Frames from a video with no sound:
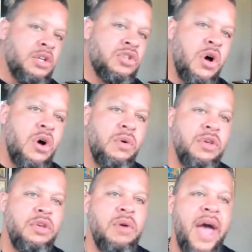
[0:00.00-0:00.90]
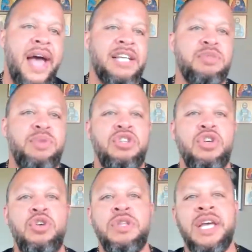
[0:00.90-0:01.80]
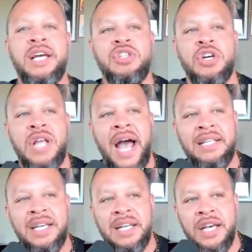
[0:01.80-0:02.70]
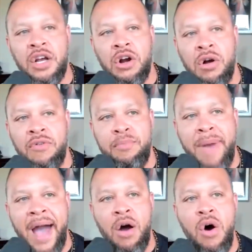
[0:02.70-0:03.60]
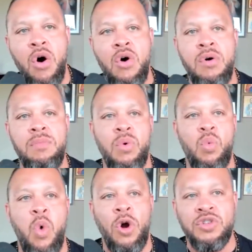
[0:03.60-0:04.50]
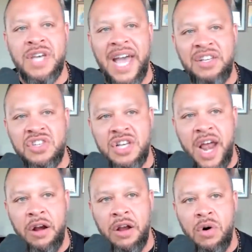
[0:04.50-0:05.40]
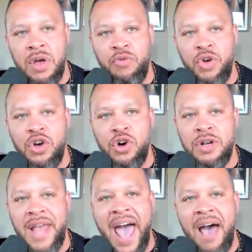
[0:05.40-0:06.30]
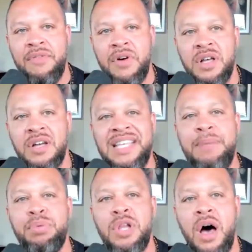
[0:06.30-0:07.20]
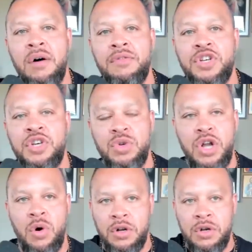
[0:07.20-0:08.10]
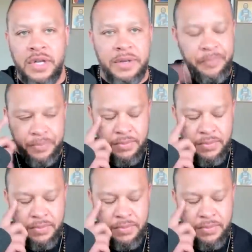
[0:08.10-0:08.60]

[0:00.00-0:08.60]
So you asked me, do you think it's a good idea to get a girl from back home? Worst case scenario, if we couldn't have a deep love, she would know her duty.